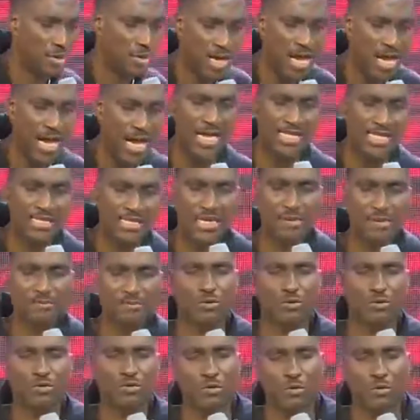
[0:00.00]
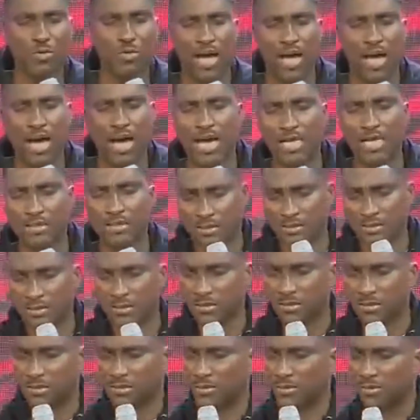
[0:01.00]
I accept you into my heart
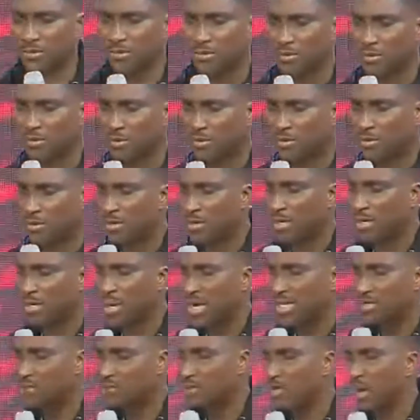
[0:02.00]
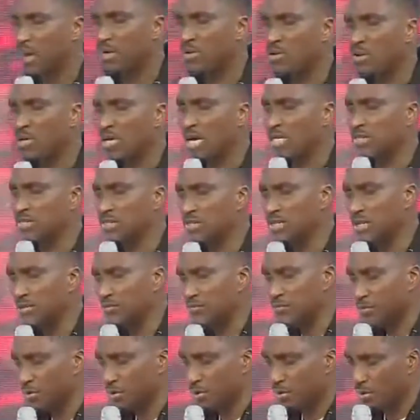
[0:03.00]
as my Lord and
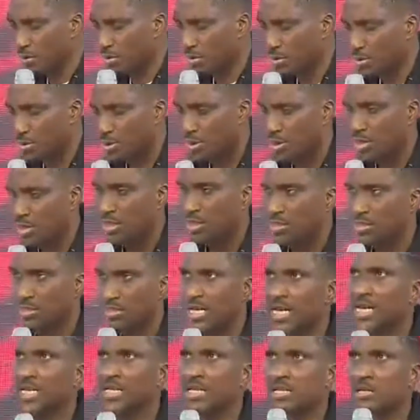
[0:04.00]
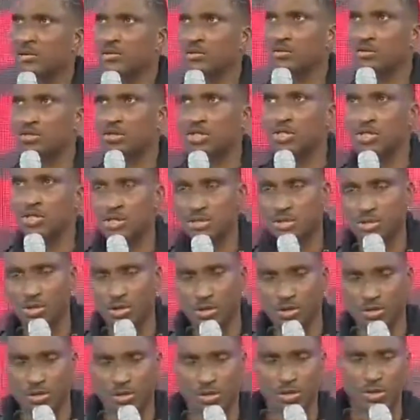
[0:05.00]
Savior. Thank you,
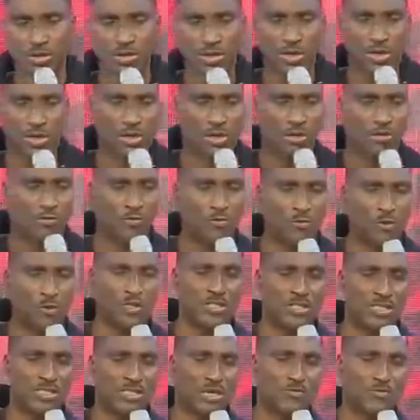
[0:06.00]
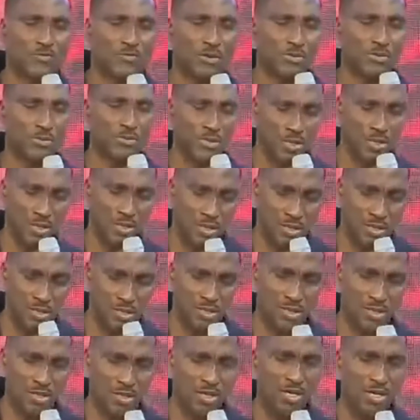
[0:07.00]
Jesus, for saving me.
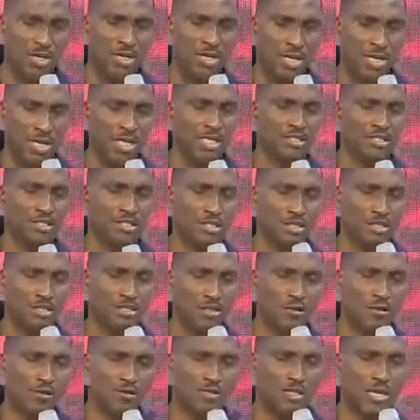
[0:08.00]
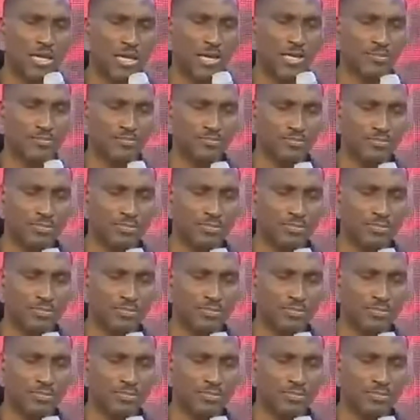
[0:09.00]
In Jesus' name.